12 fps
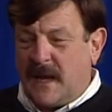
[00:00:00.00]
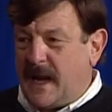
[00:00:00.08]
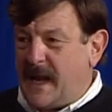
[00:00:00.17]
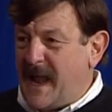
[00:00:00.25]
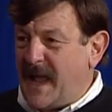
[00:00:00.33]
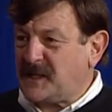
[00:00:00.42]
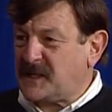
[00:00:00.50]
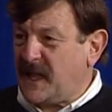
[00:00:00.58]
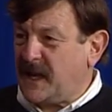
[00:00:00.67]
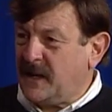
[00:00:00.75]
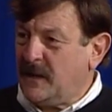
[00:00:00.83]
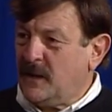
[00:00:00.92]
And I
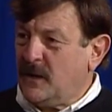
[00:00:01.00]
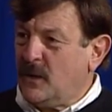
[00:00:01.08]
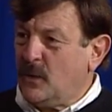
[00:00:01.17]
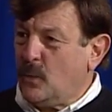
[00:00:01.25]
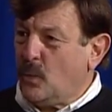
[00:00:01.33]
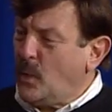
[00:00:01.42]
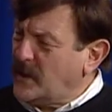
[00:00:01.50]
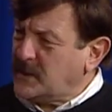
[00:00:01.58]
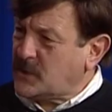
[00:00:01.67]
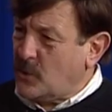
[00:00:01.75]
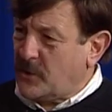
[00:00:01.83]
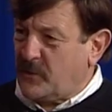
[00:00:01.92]
say, what
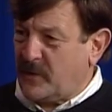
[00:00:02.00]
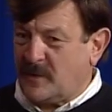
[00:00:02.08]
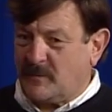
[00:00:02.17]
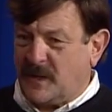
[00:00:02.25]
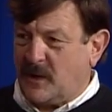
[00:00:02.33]
is core curriculum?